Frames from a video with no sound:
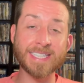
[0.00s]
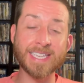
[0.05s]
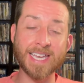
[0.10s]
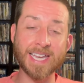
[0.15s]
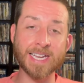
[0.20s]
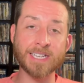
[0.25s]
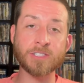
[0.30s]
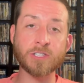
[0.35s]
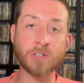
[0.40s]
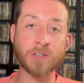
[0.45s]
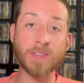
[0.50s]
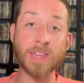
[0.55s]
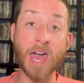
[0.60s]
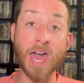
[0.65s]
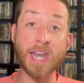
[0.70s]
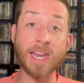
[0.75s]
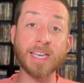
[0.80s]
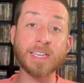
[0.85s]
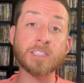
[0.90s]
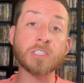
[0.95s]
The answer to
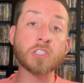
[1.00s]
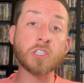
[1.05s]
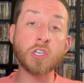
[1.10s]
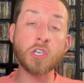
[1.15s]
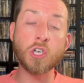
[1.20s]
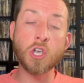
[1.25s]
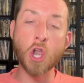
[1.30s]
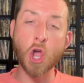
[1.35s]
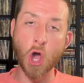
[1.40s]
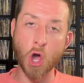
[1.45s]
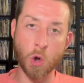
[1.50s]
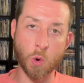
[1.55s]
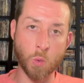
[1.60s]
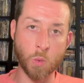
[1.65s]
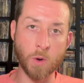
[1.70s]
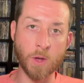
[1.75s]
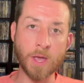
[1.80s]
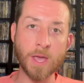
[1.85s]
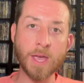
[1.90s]
that is no.